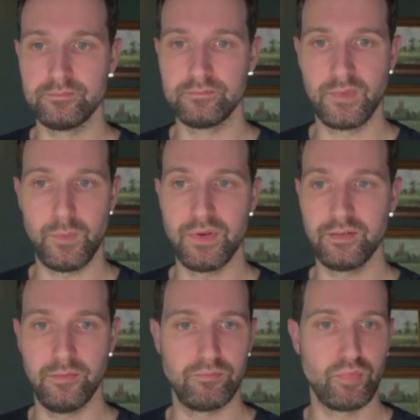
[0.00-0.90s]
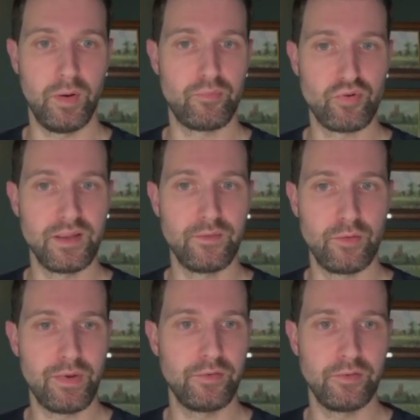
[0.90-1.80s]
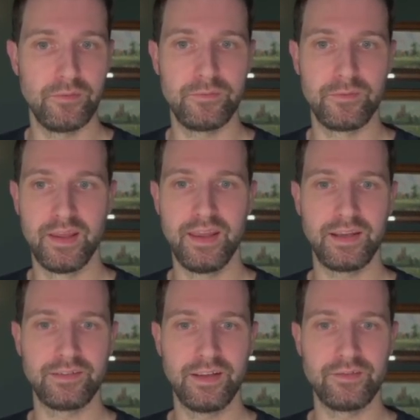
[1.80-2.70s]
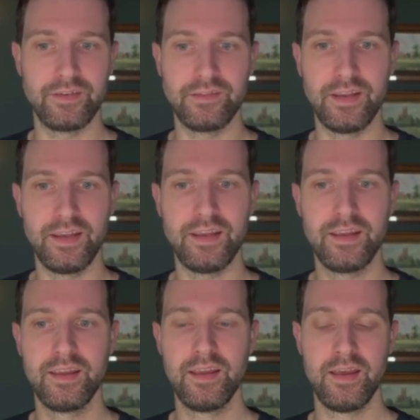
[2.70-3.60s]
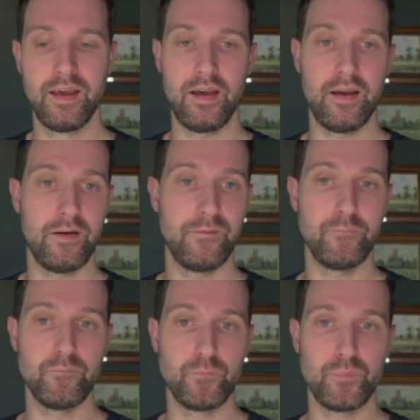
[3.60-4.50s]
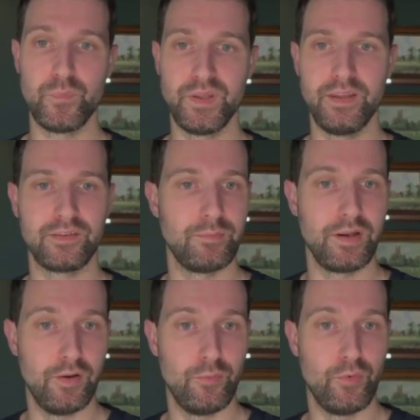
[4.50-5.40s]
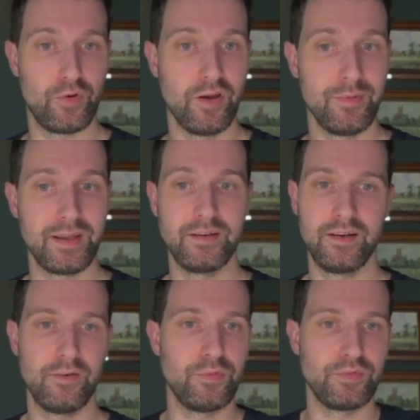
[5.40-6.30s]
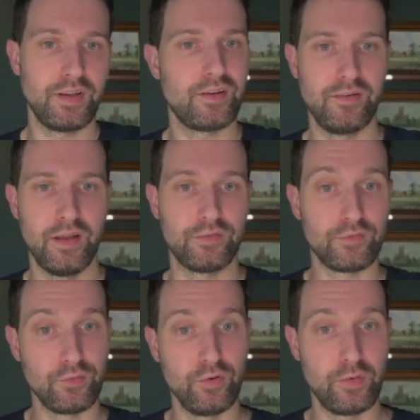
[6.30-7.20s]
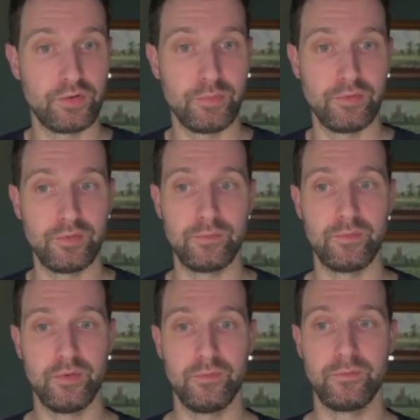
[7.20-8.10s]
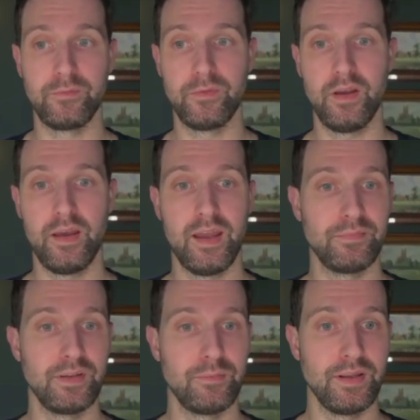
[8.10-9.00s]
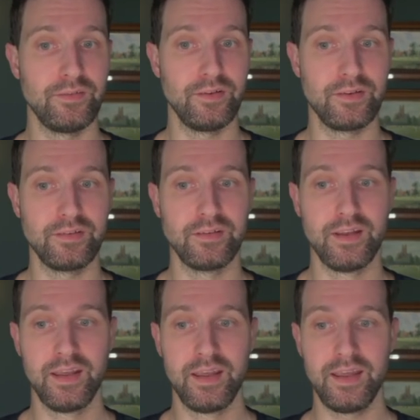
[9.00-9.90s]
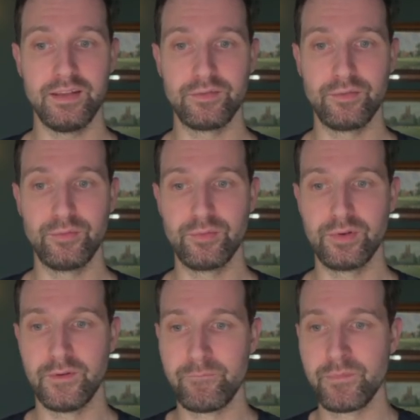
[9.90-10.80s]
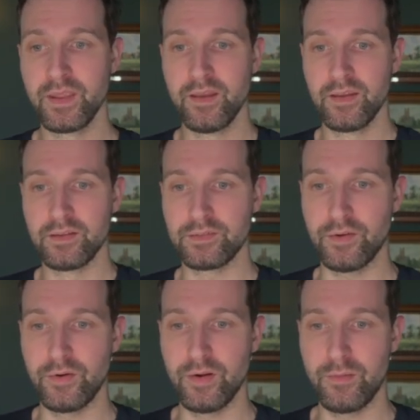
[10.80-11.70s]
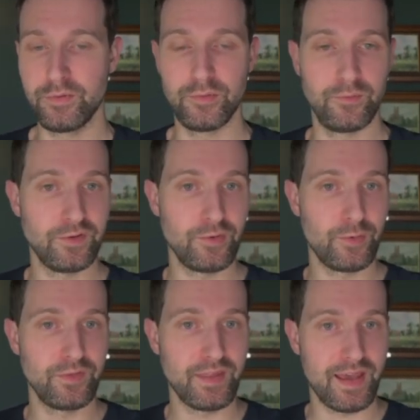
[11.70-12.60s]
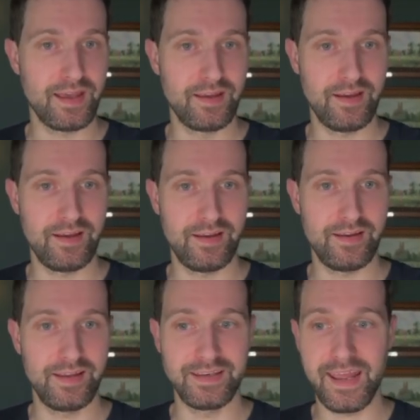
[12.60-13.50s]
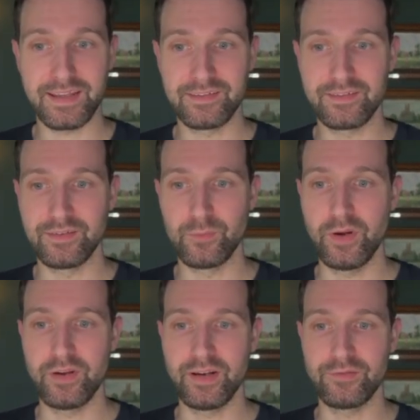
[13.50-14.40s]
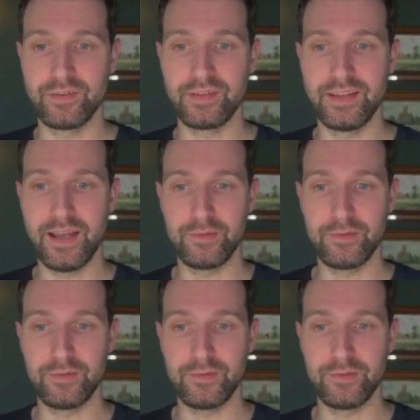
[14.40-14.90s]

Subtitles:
There's a preview amount of extensions here, but there's going to be a lot more coming, and almost like a store, I suppose, of MCPs you can install. So I'm going to do a video on that next, where you can actually see how to